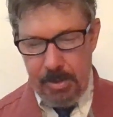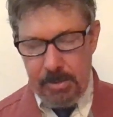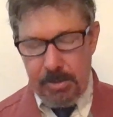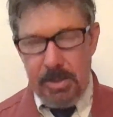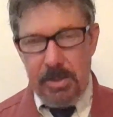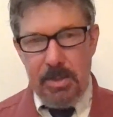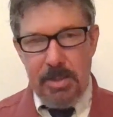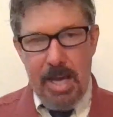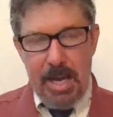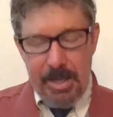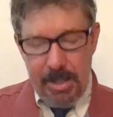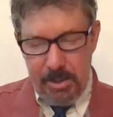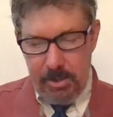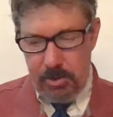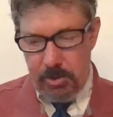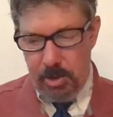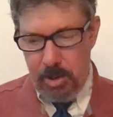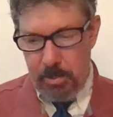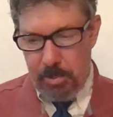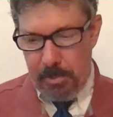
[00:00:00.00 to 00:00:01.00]
The second
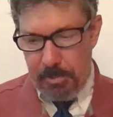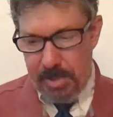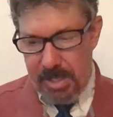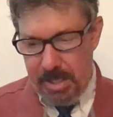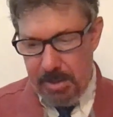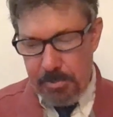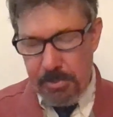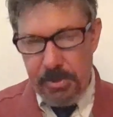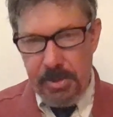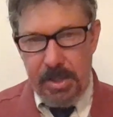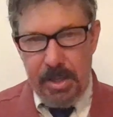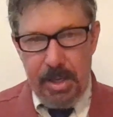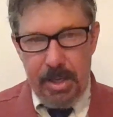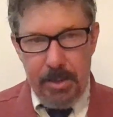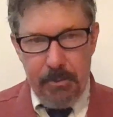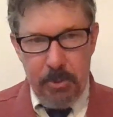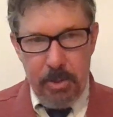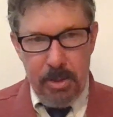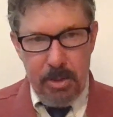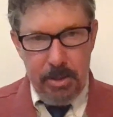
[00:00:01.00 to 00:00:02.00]
group of people that
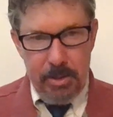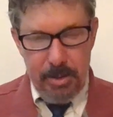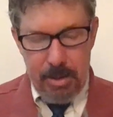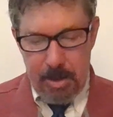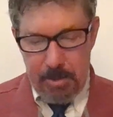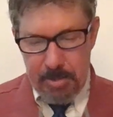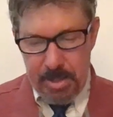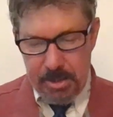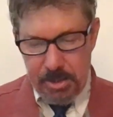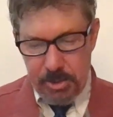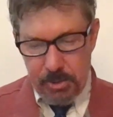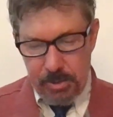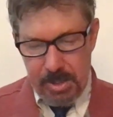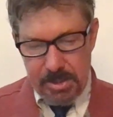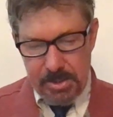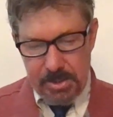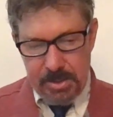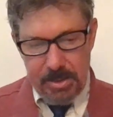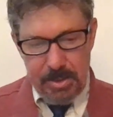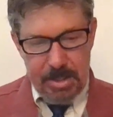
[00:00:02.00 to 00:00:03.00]
I I'm
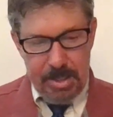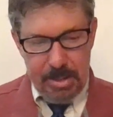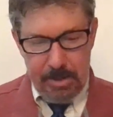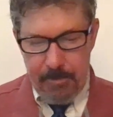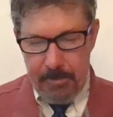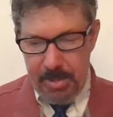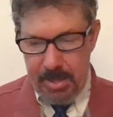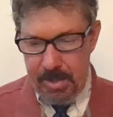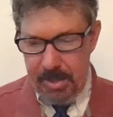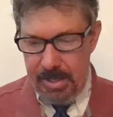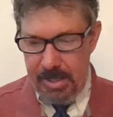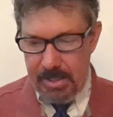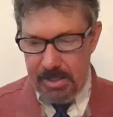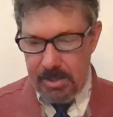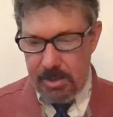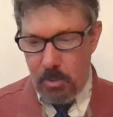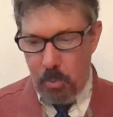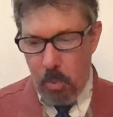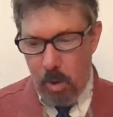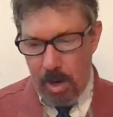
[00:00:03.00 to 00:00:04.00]
interested in is
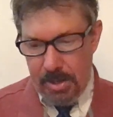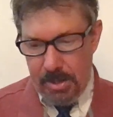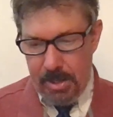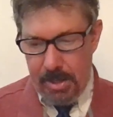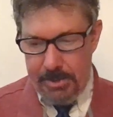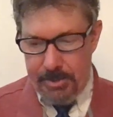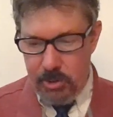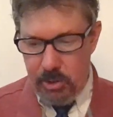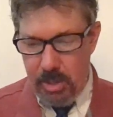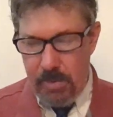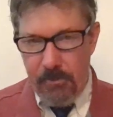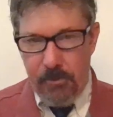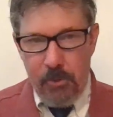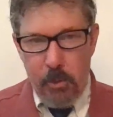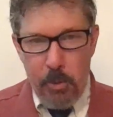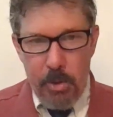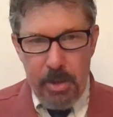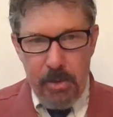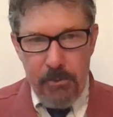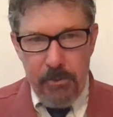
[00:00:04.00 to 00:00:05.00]
the
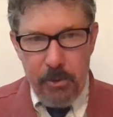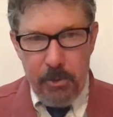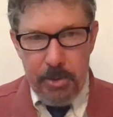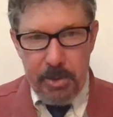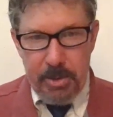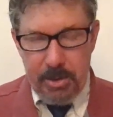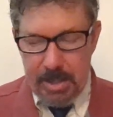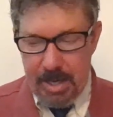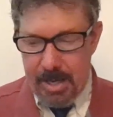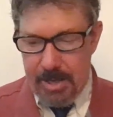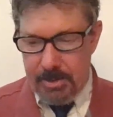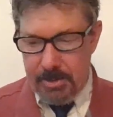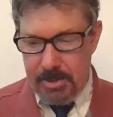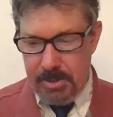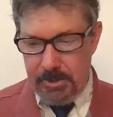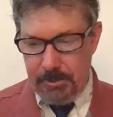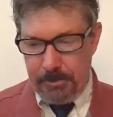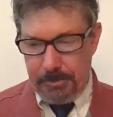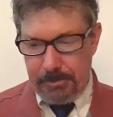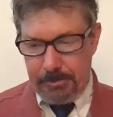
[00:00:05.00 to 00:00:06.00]

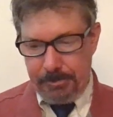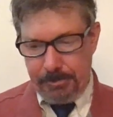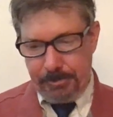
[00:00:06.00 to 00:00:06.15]
144,000.